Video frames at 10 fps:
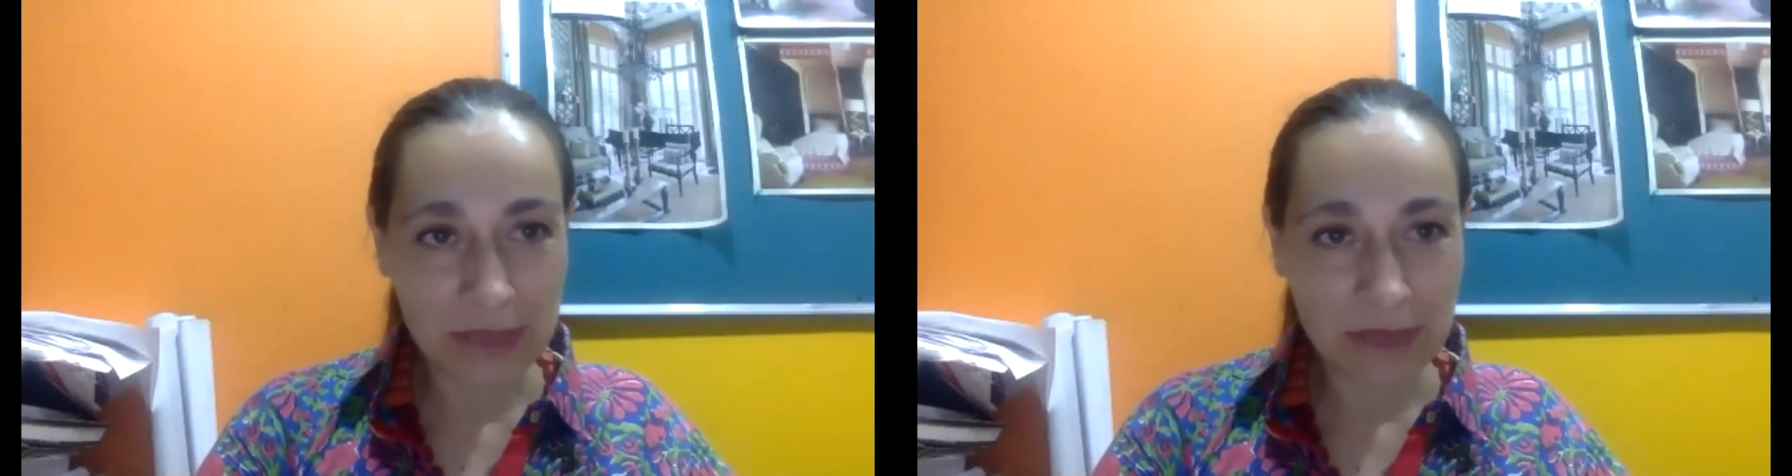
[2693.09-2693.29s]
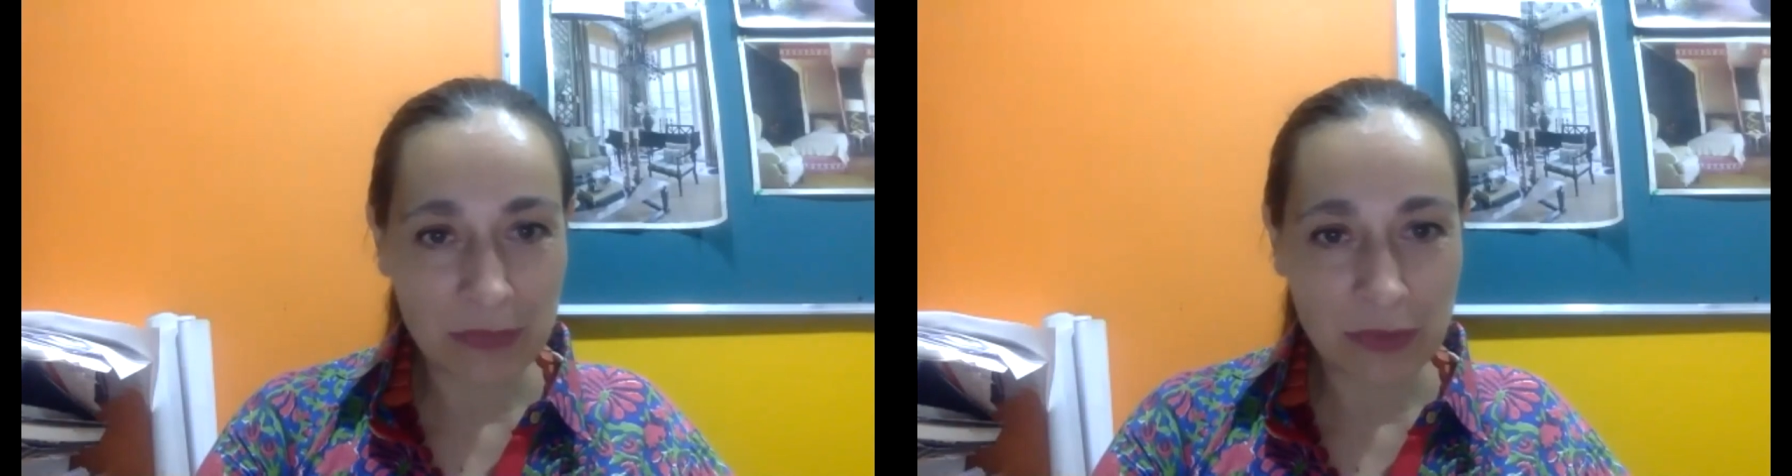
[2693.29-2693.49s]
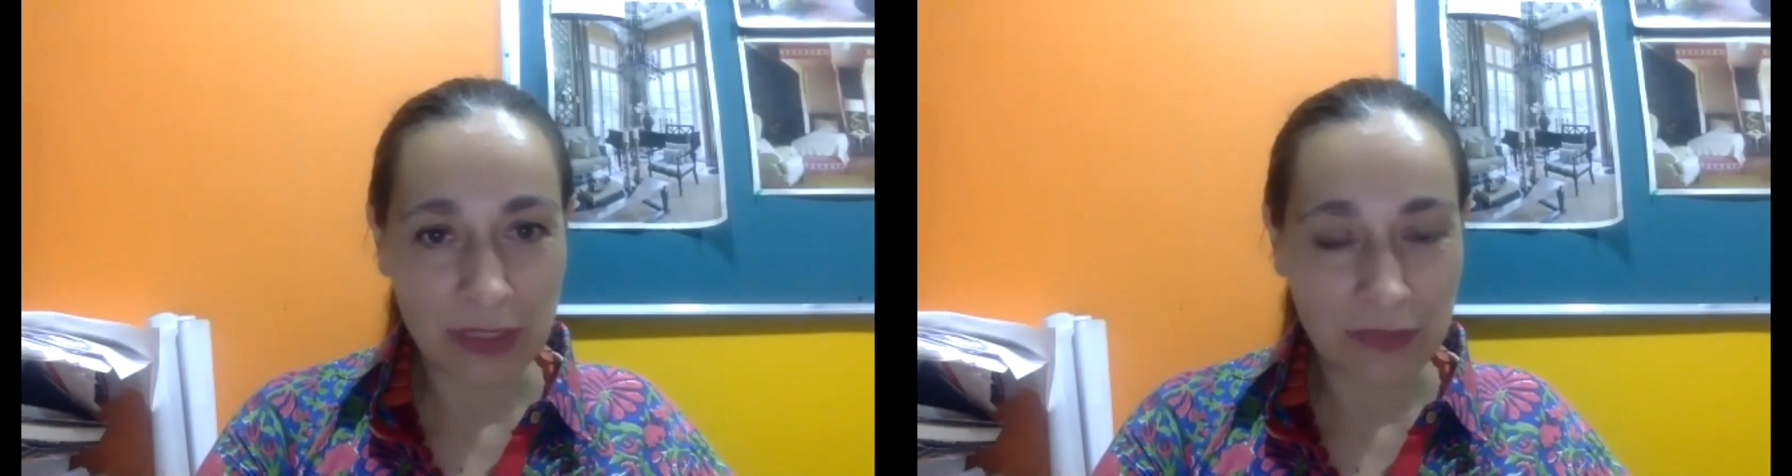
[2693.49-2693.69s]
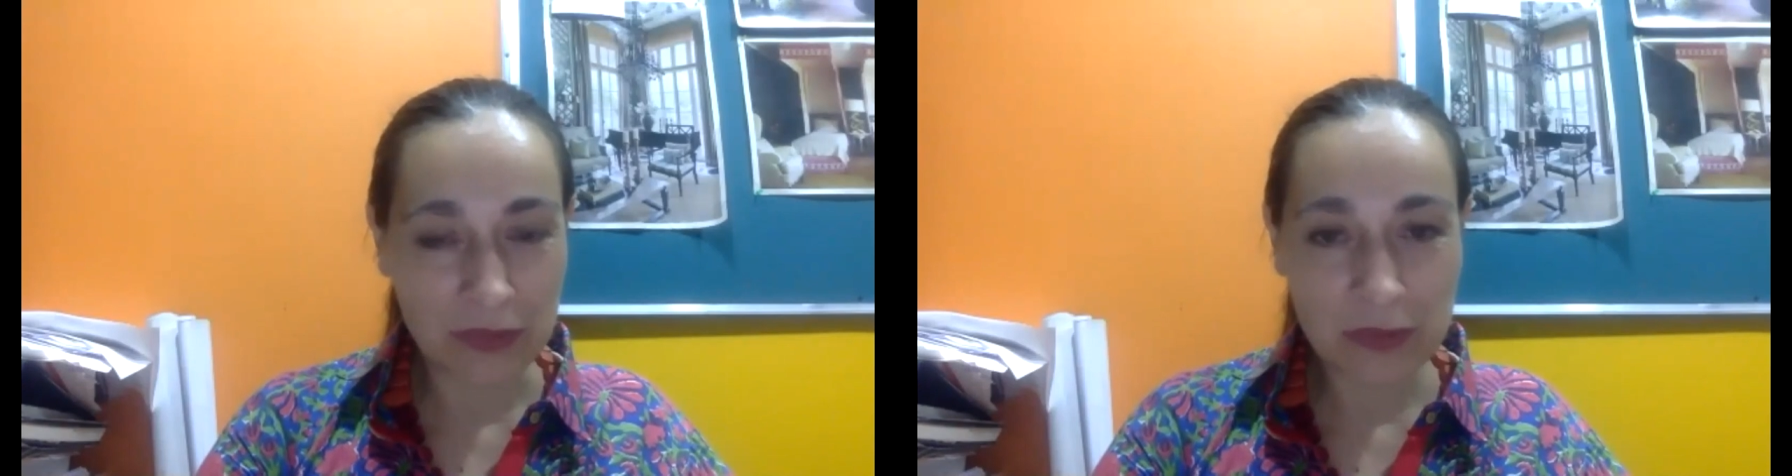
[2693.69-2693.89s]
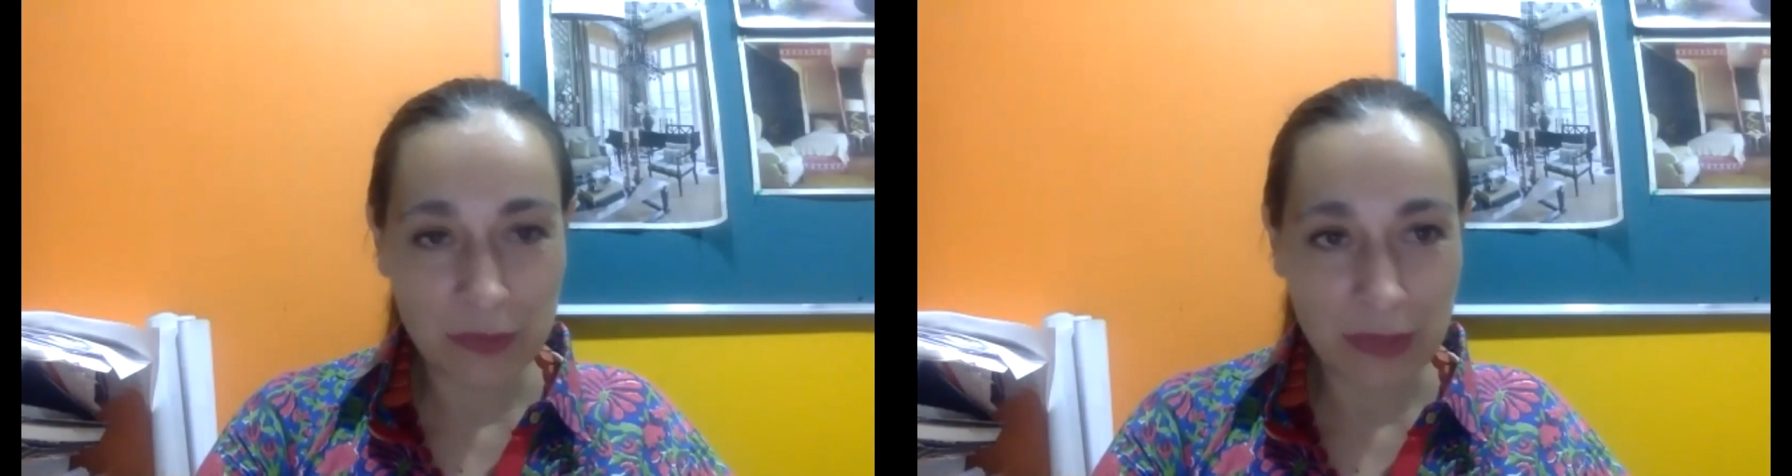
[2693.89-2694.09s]
We would love to
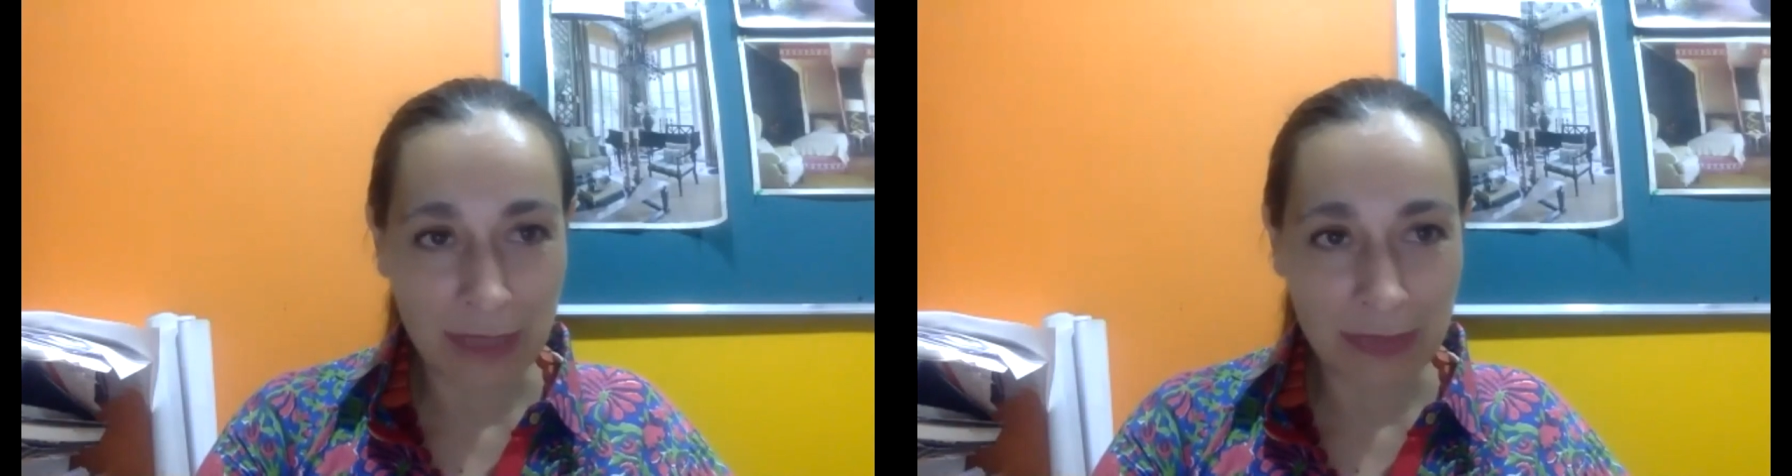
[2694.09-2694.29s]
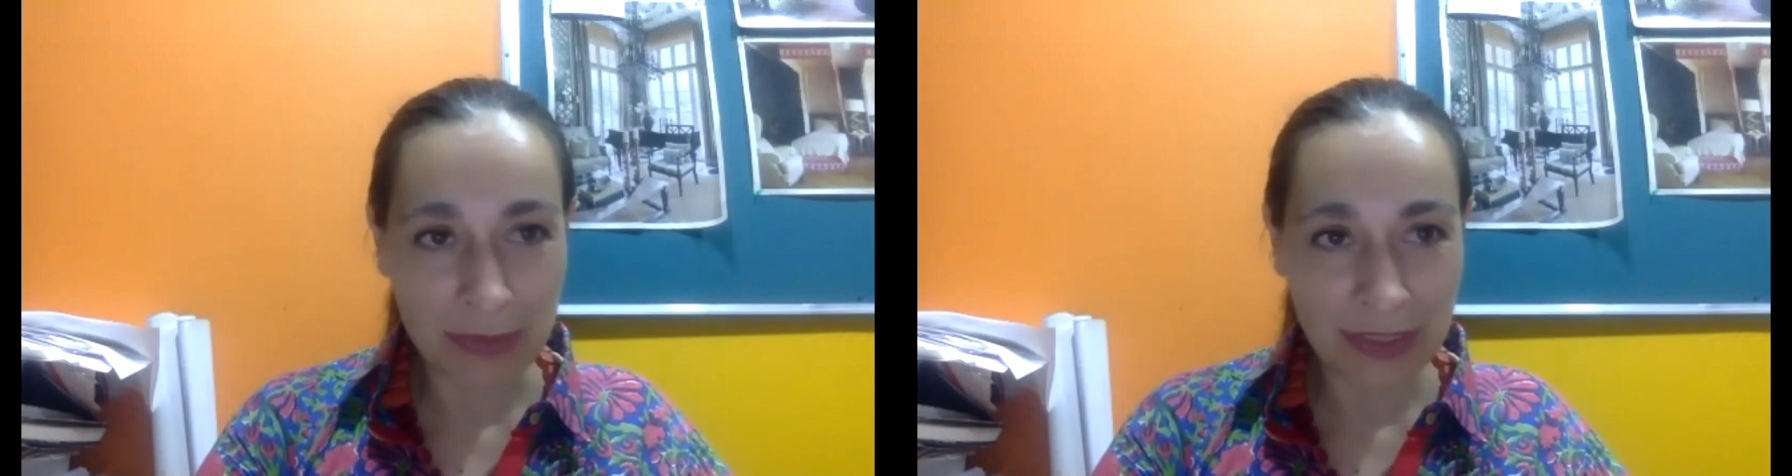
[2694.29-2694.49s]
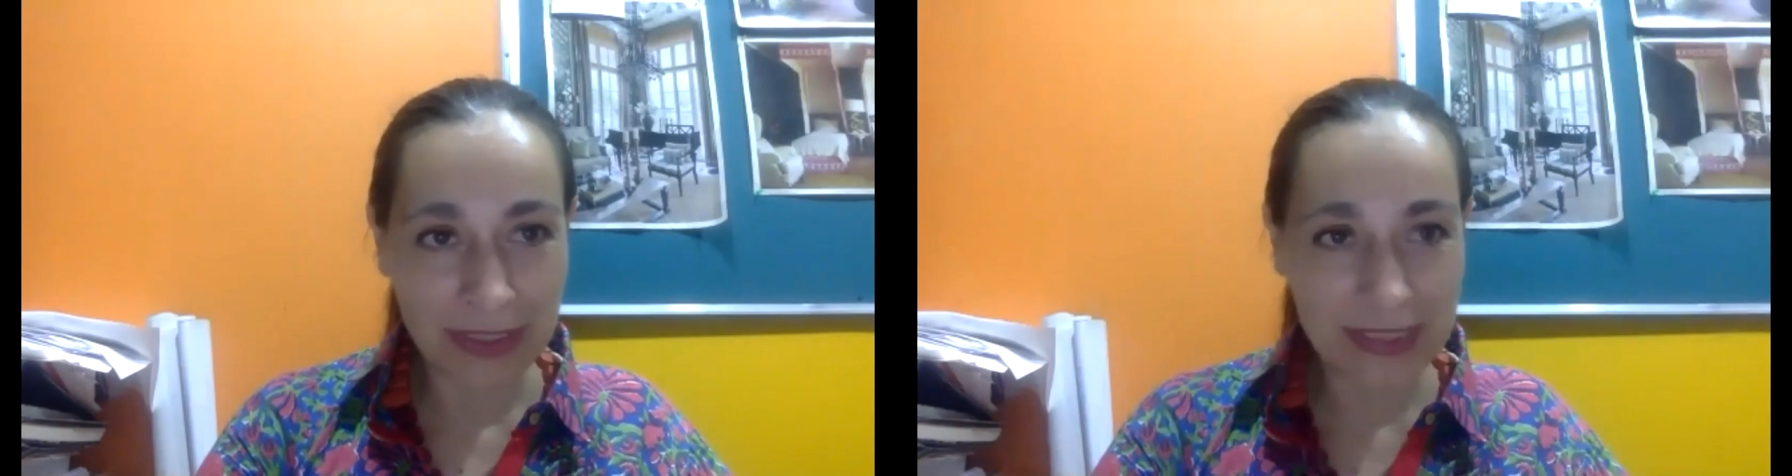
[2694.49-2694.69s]
collaborate